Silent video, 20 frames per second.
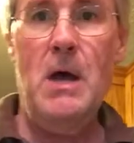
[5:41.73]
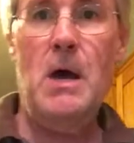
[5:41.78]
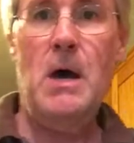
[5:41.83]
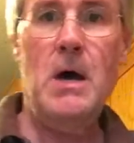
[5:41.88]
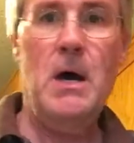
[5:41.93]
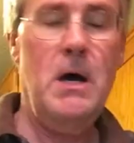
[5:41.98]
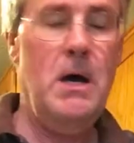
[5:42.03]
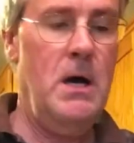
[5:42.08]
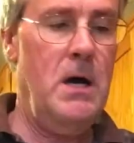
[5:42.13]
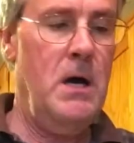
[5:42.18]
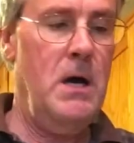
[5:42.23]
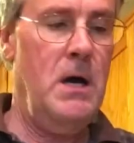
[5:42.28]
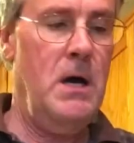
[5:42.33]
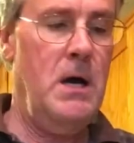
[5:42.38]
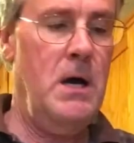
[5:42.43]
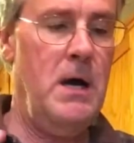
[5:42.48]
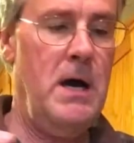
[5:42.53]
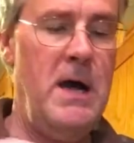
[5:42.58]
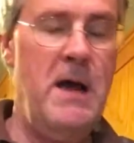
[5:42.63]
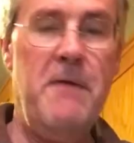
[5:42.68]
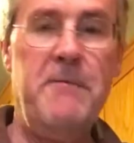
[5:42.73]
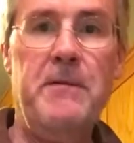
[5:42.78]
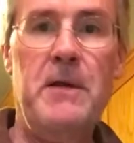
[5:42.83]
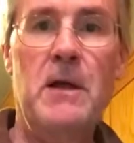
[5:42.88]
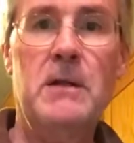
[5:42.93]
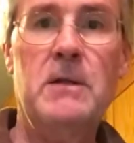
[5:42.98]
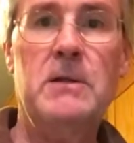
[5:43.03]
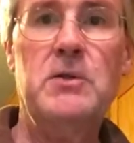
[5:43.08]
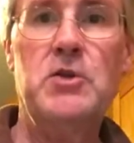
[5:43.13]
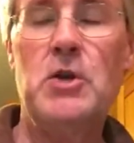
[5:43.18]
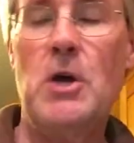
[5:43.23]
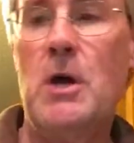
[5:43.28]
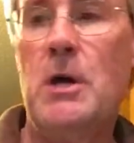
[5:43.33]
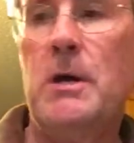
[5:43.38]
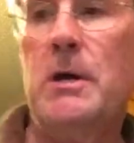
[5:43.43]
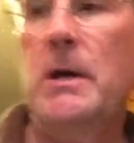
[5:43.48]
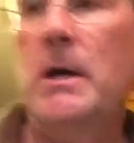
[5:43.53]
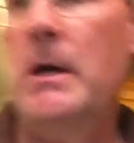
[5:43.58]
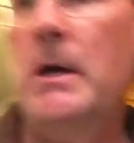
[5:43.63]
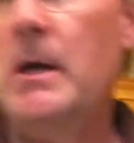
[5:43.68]
half-gallon
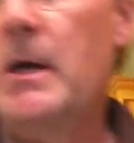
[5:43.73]
jug